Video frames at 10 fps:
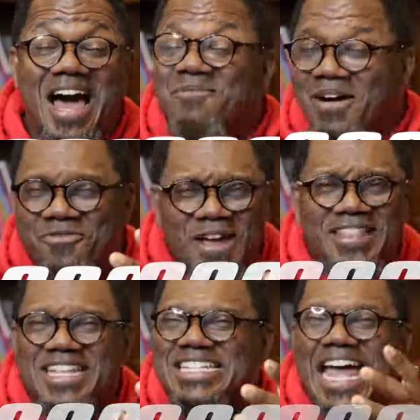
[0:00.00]
My
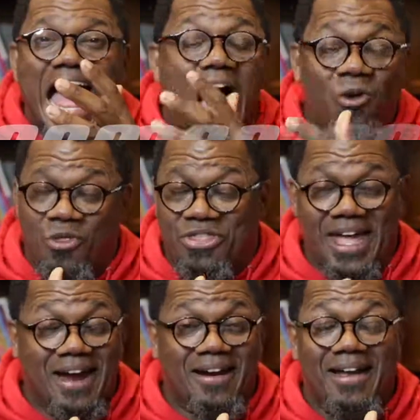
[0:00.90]
faith is out
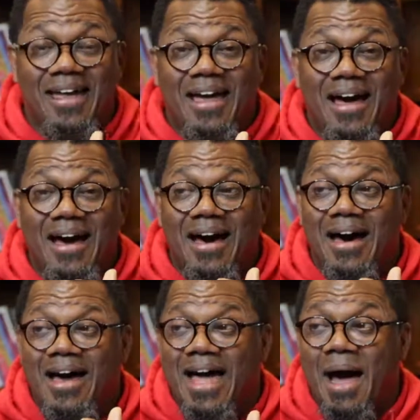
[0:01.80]
there.
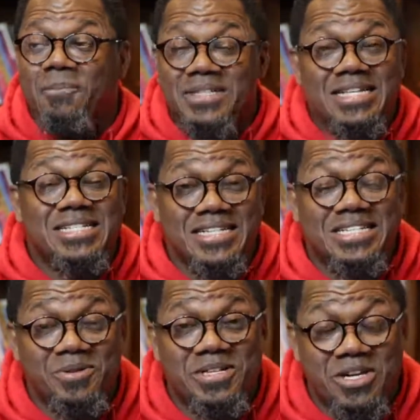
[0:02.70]
I'm teaching this
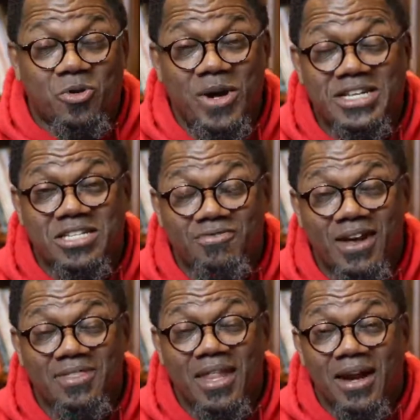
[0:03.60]
series, Courageous
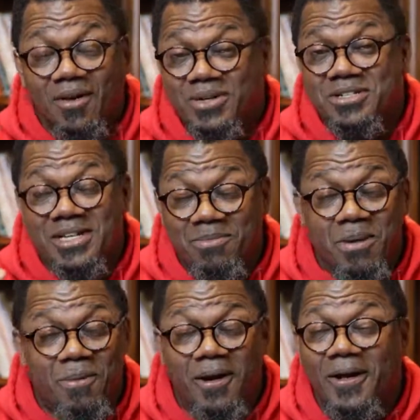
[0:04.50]
Faith, which you need to be
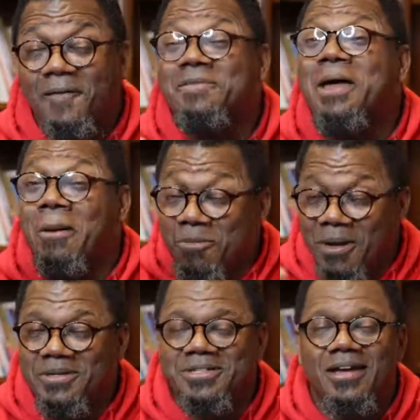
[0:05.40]
a part of. I
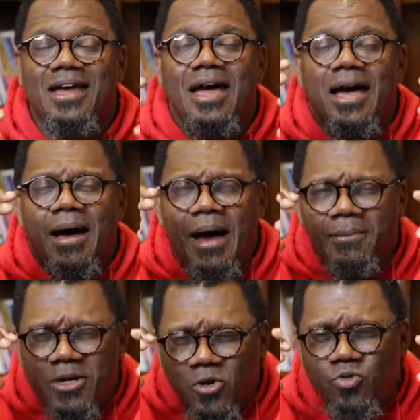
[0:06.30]
promise you.
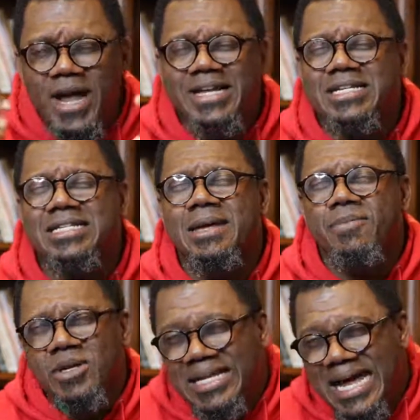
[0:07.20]

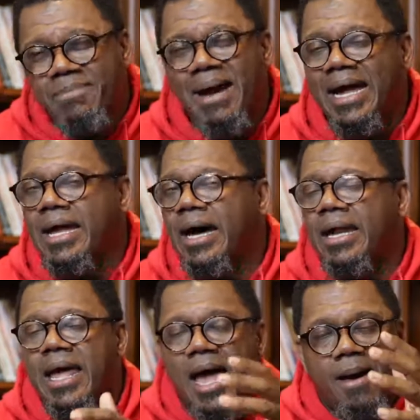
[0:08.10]
Courageously led by
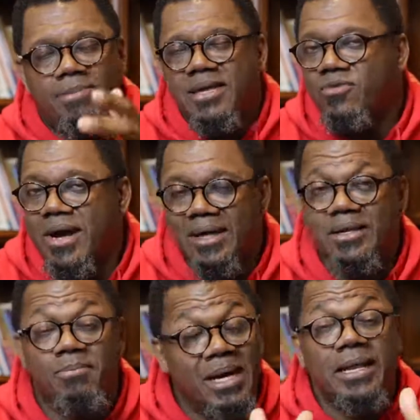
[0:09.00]
God, I believe we're out
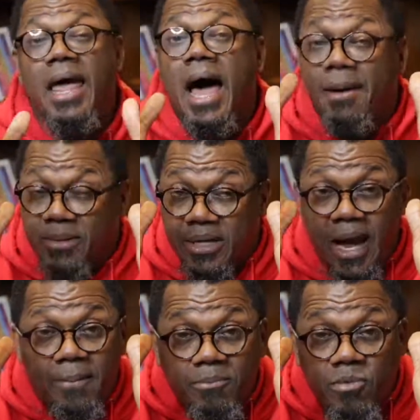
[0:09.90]
there. But
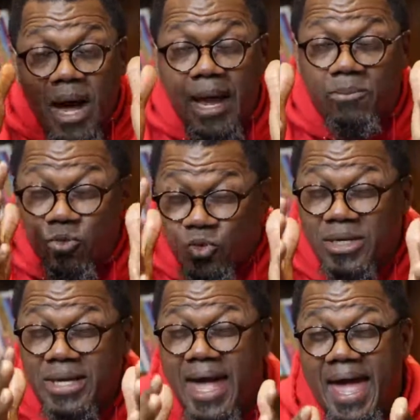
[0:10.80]
I
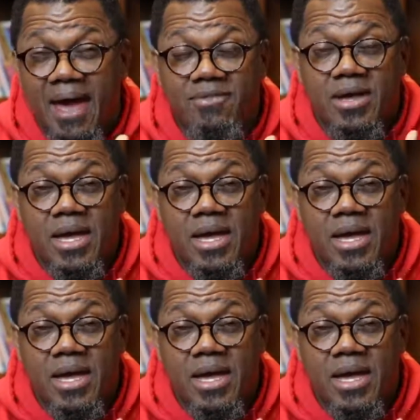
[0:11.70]
really have,